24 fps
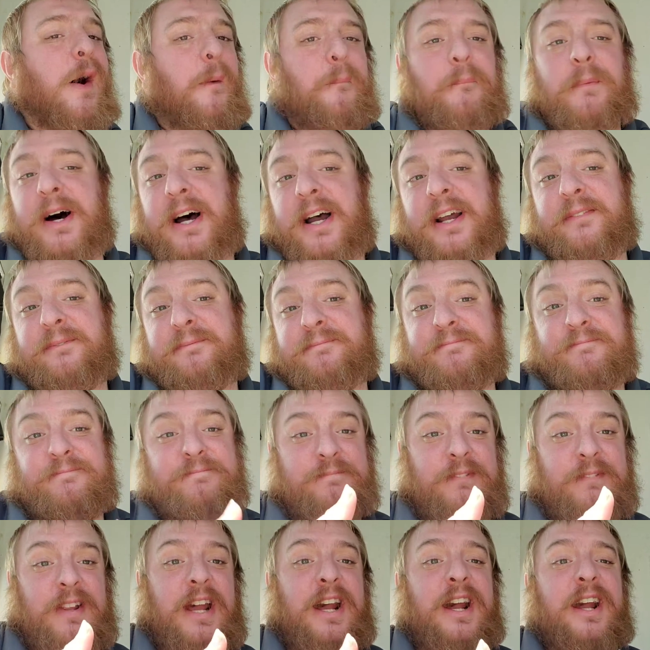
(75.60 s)
But,
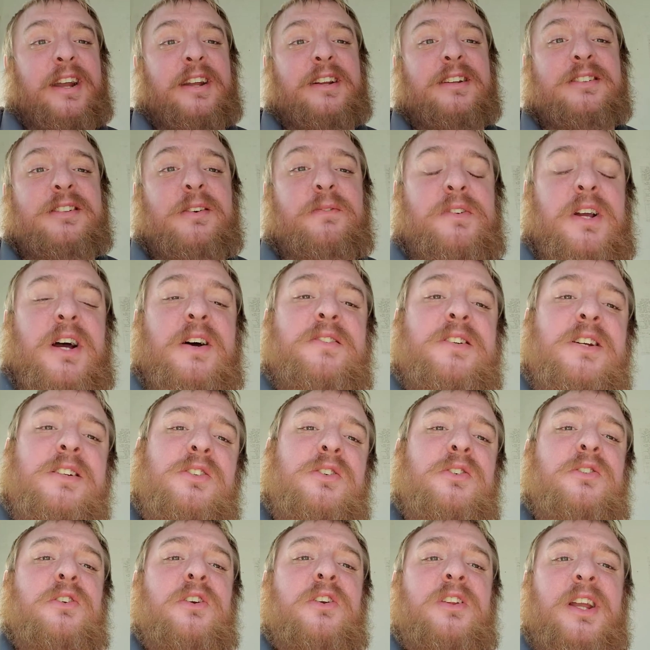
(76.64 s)
hey, sometimes that's
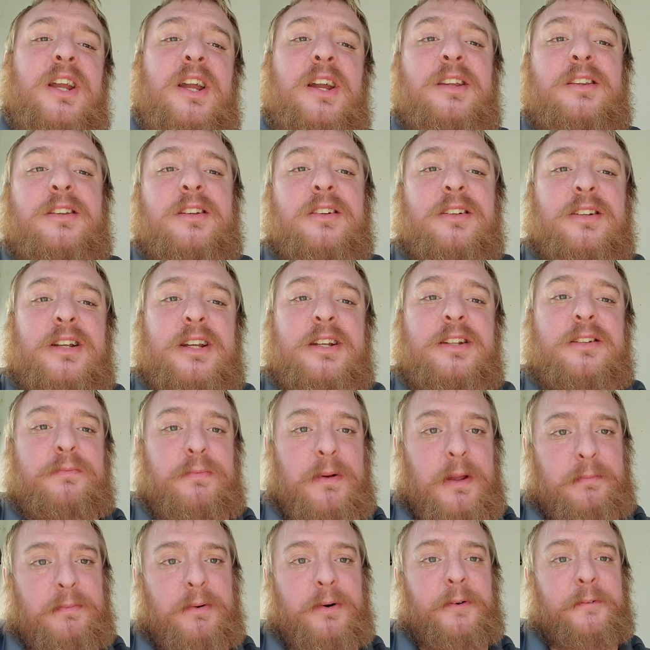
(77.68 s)
who you need to lead
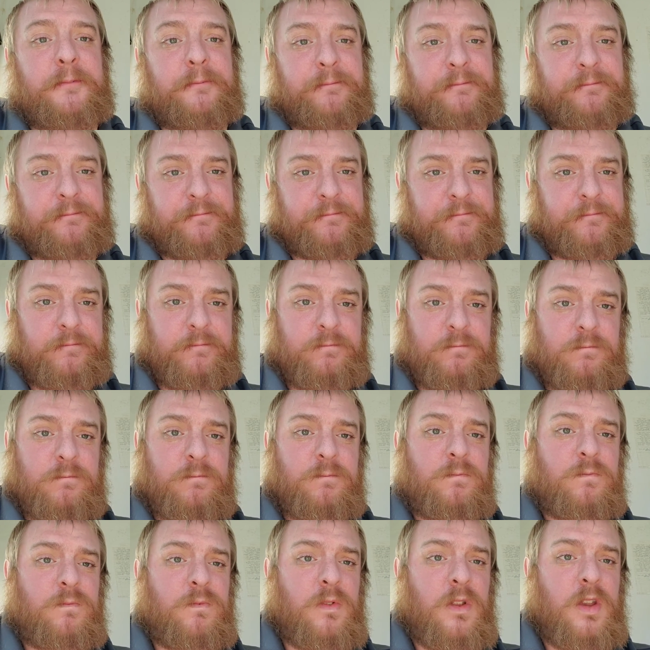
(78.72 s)
people.
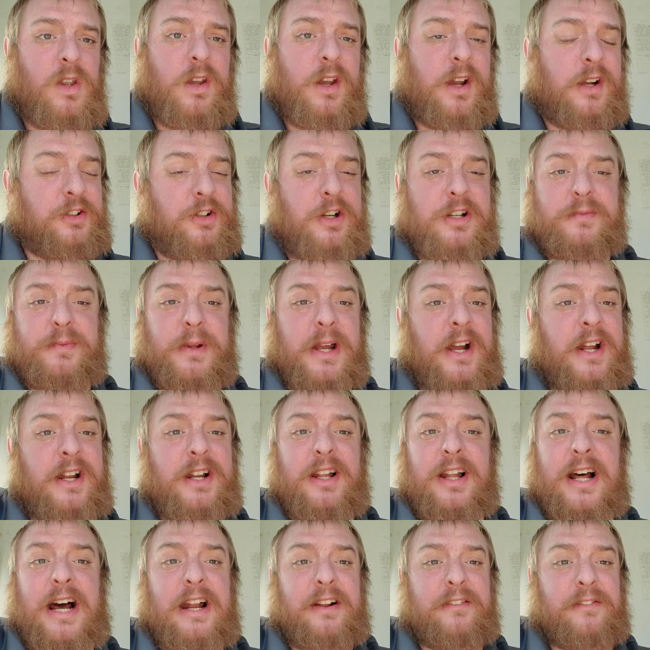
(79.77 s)
Trust me, I had a
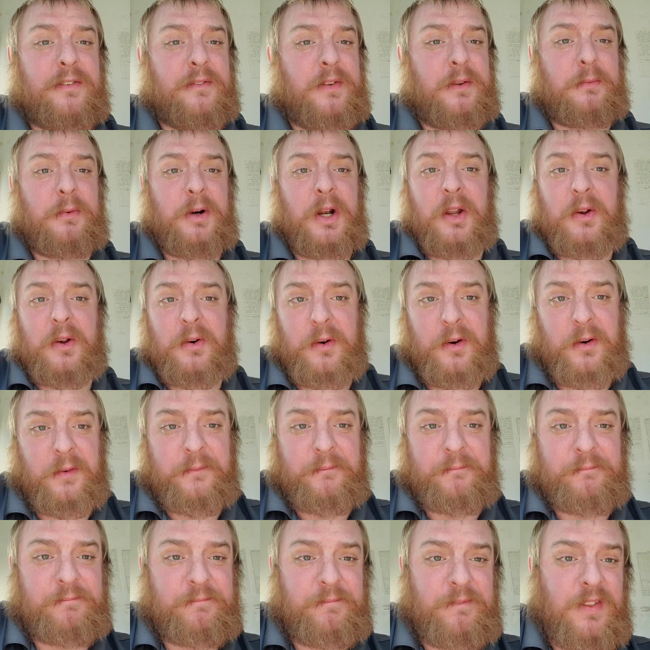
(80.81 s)
lot of them in the Marine Corps.
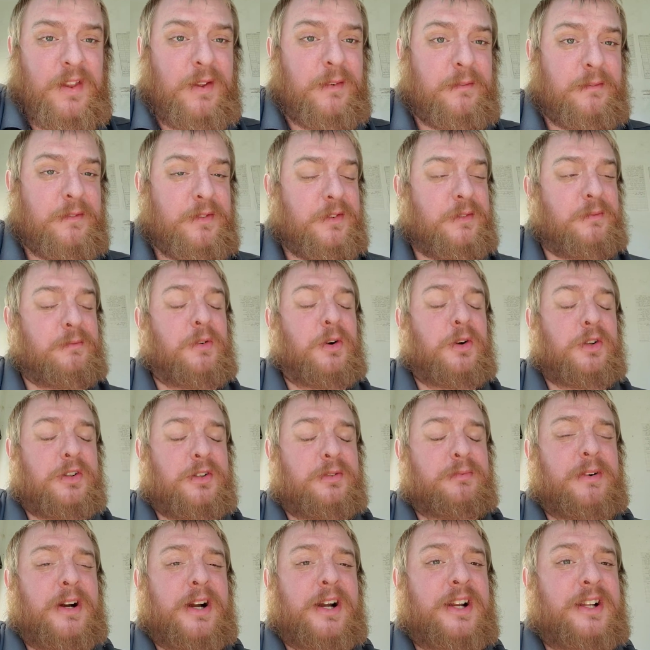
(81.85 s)
Most
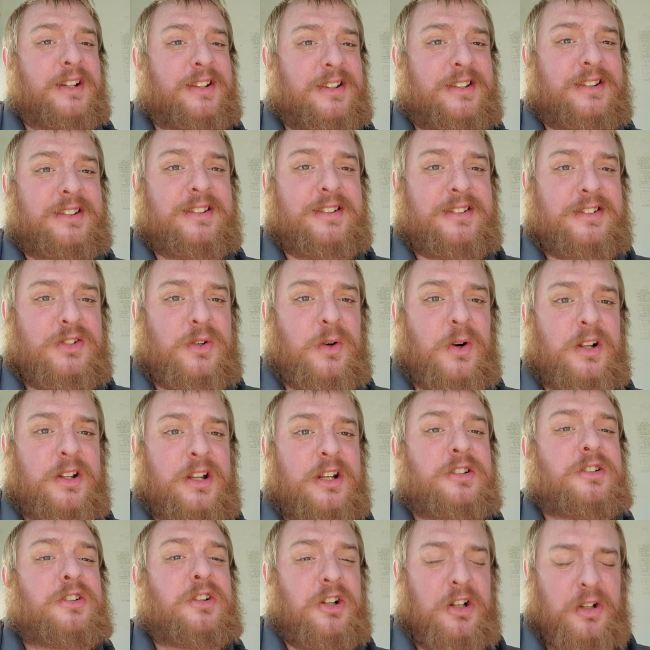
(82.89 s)
of my squad
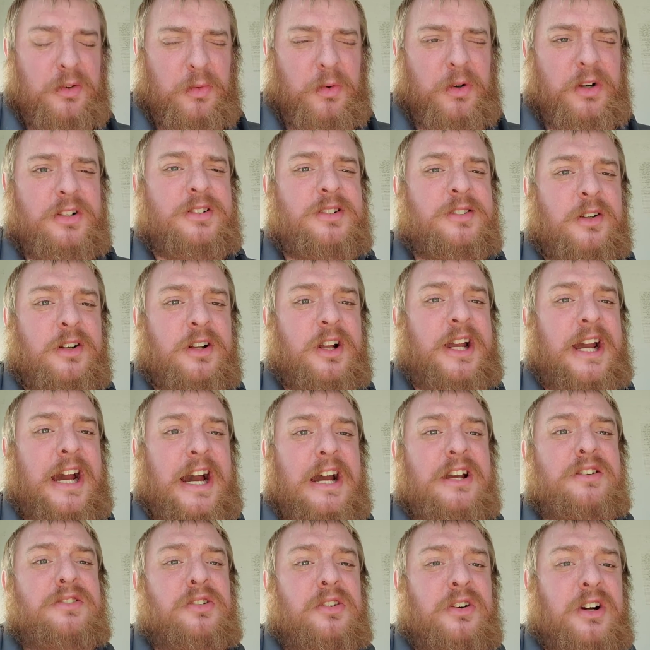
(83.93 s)
leaders, good ones, are the
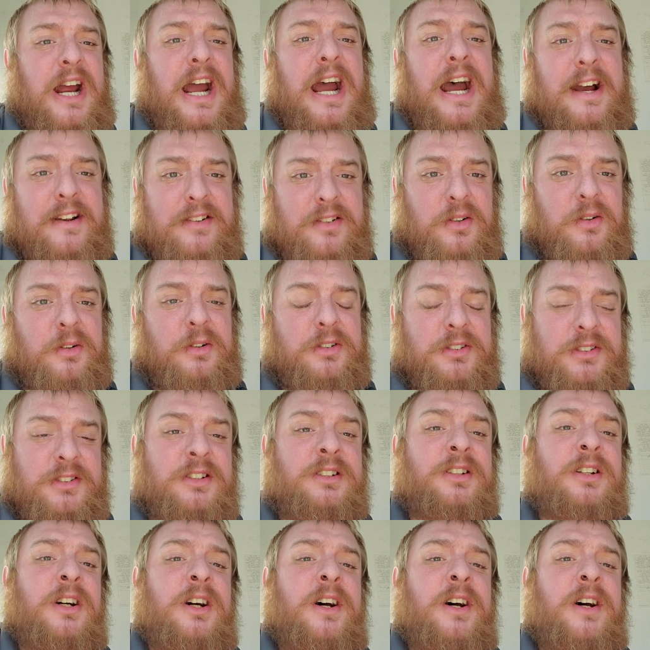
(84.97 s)
guys who are assholes.